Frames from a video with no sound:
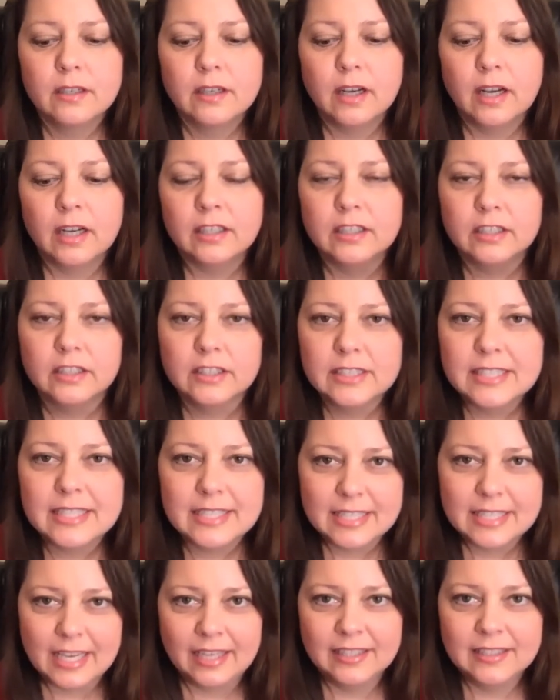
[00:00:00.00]
a good
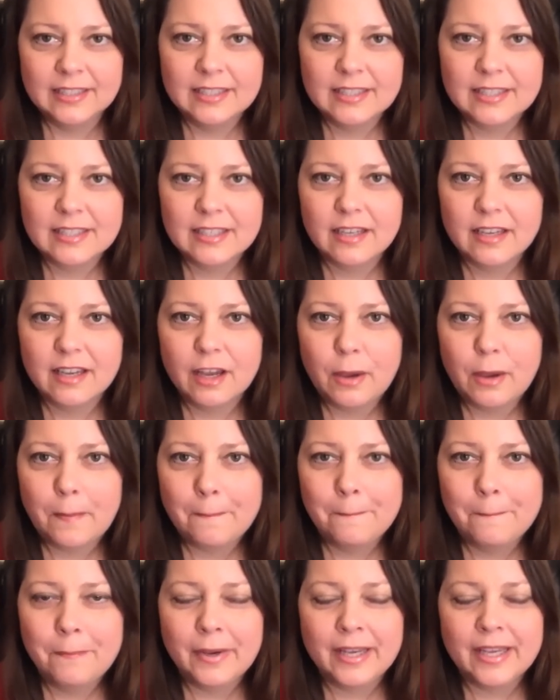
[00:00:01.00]
sense,
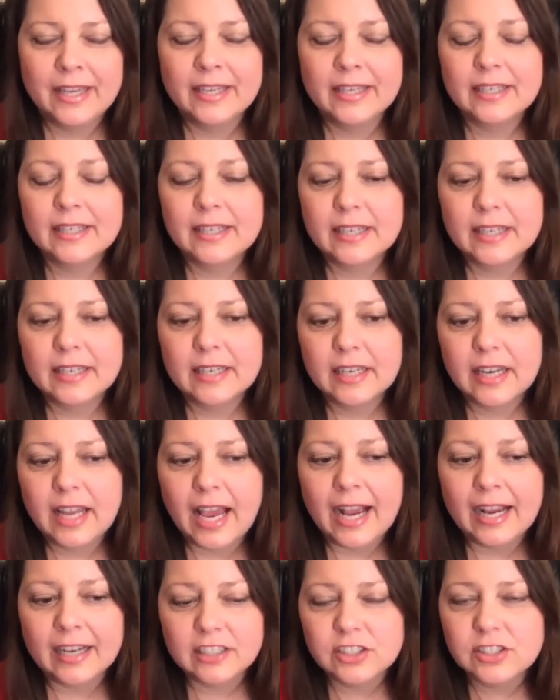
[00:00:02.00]
but
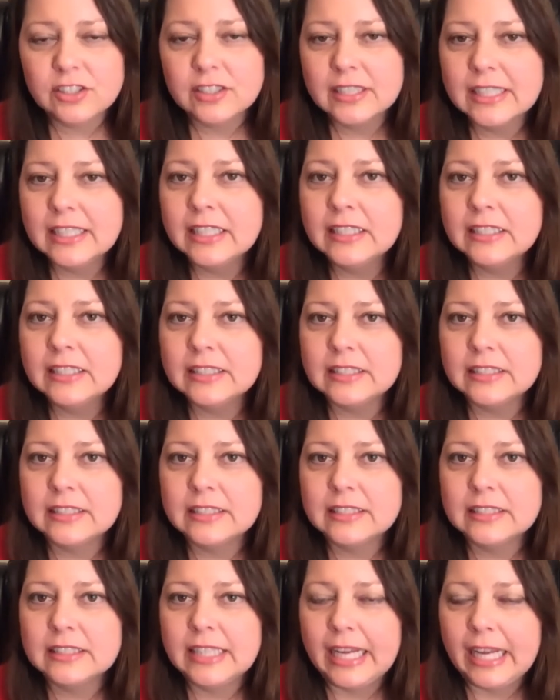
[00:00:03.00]
actually
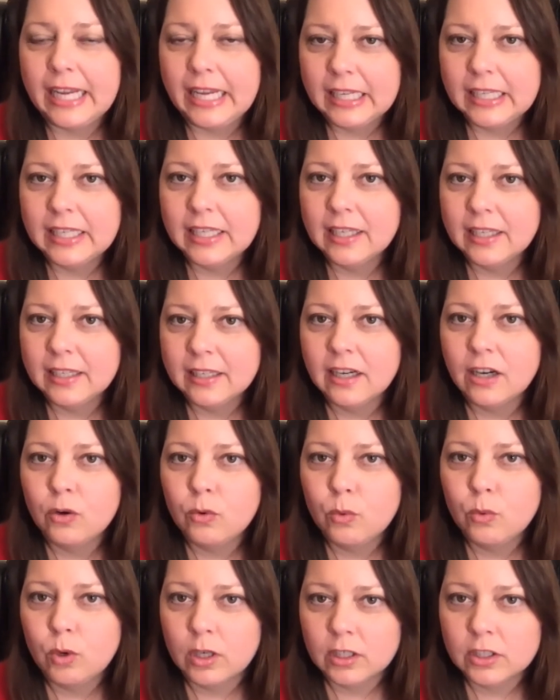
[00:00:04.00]
taking a
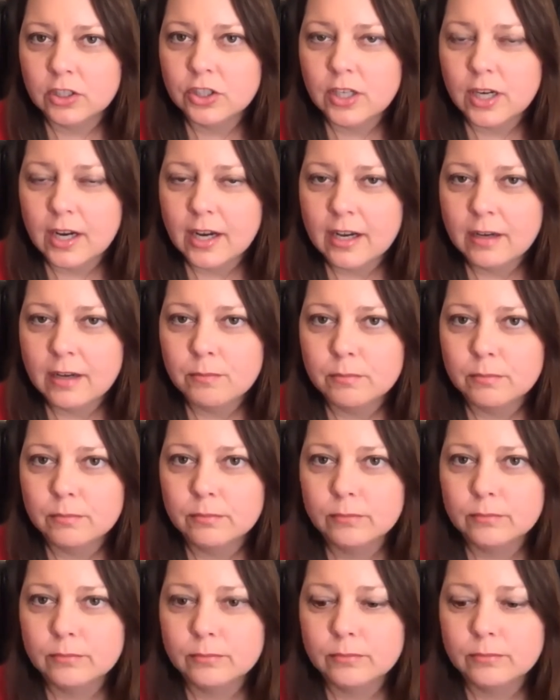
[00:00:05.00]
workshop
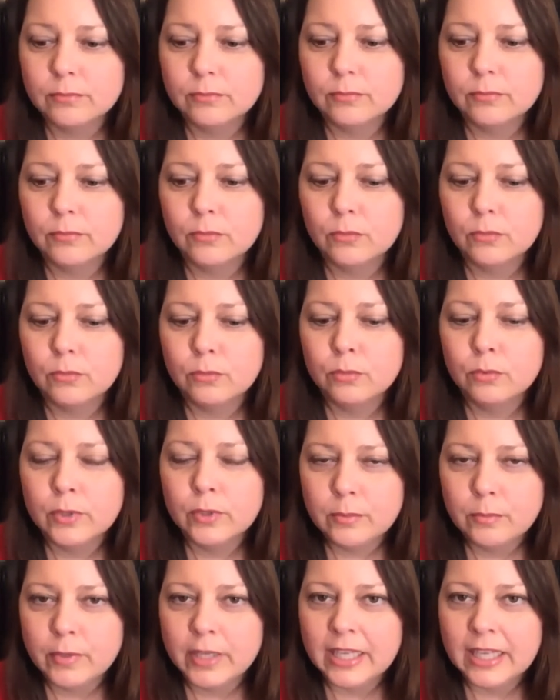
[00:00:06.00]

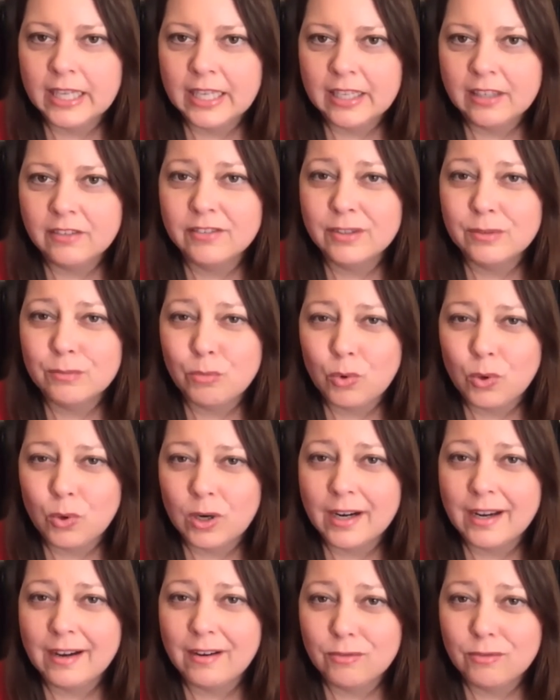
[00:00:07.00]
would be even more
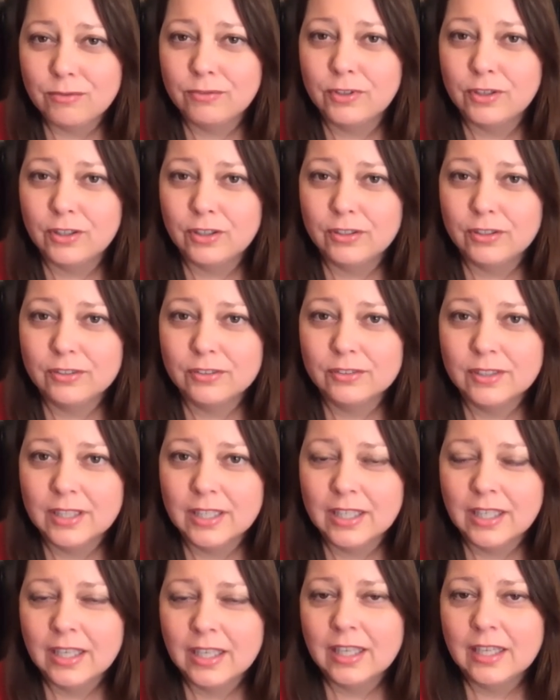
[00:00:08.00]
helpful.
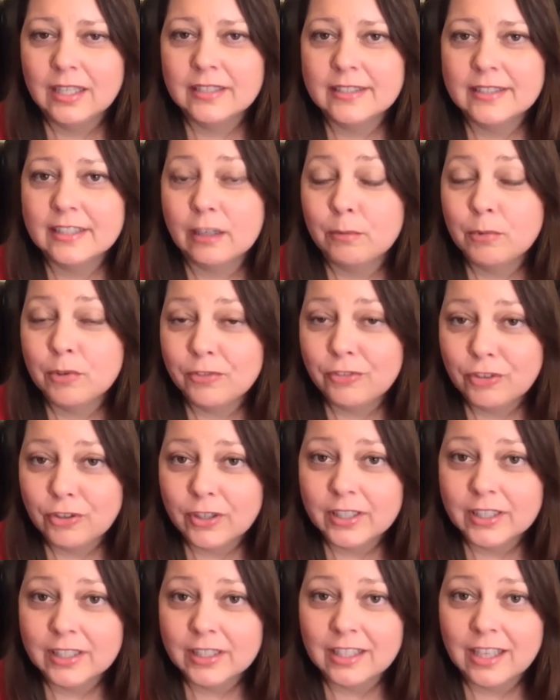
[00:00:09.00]
Some of you
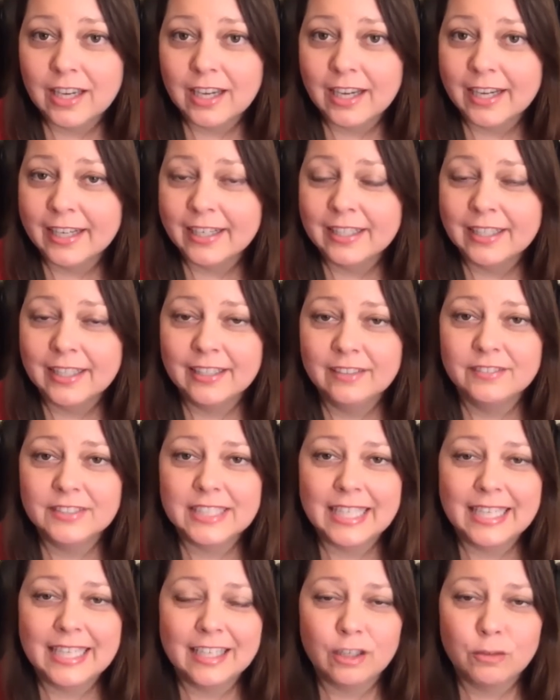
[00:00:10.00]
on the line have
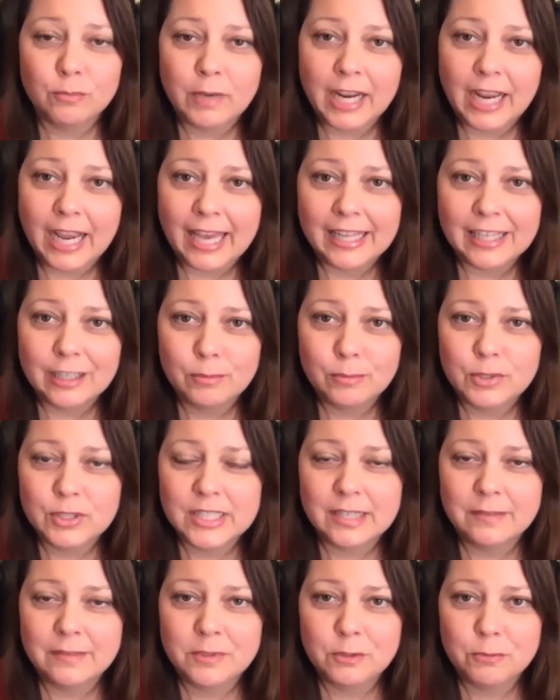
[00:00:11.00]
taken my Highly
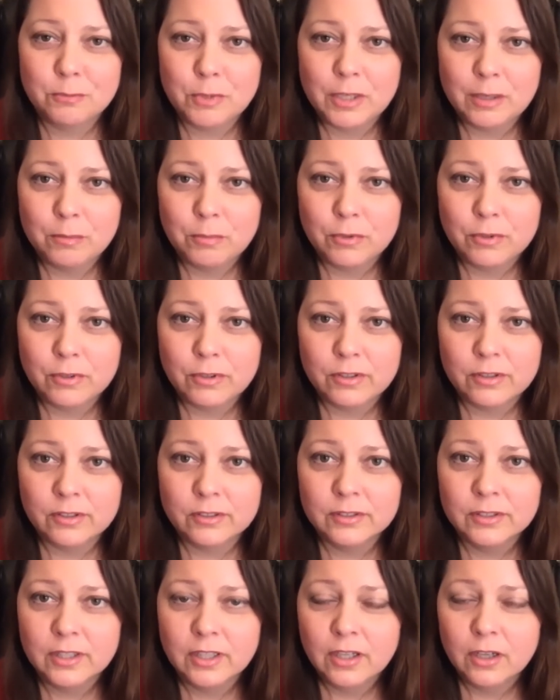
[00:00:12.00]
Perceptive
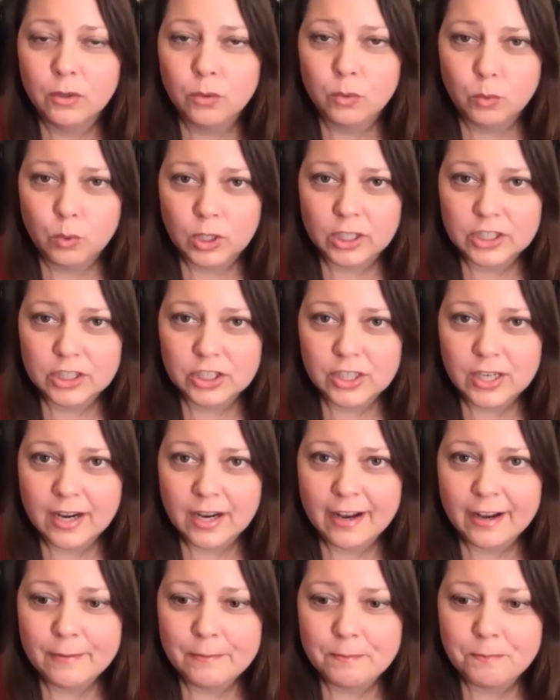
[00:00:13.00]
People
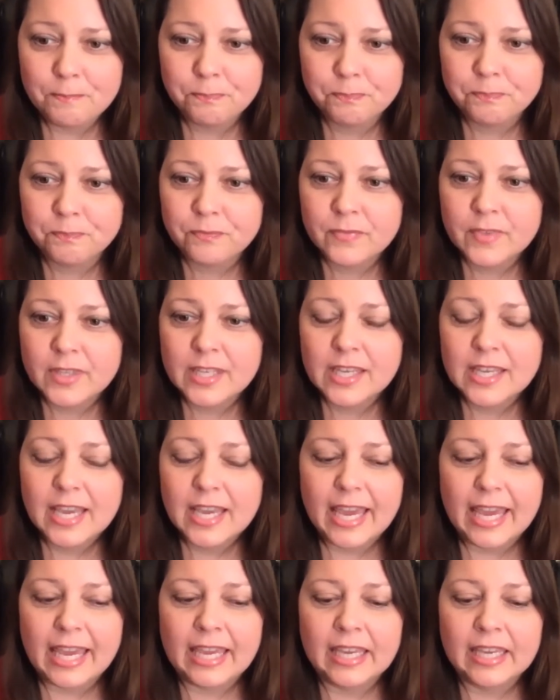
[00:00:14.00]
workshop,
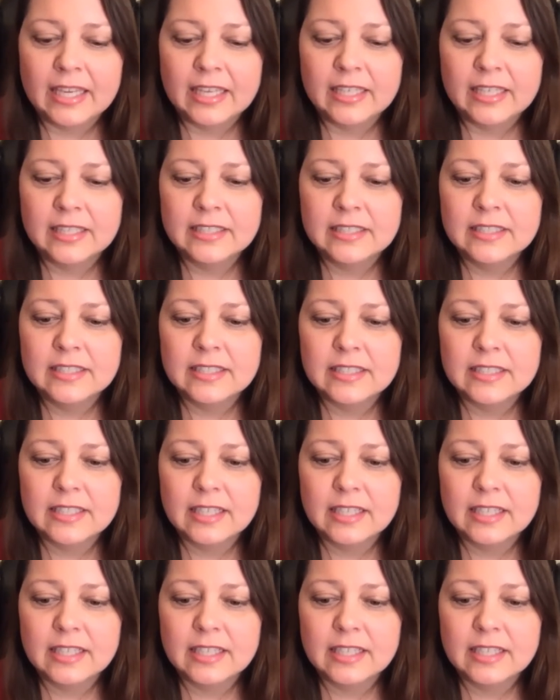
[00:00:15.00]
and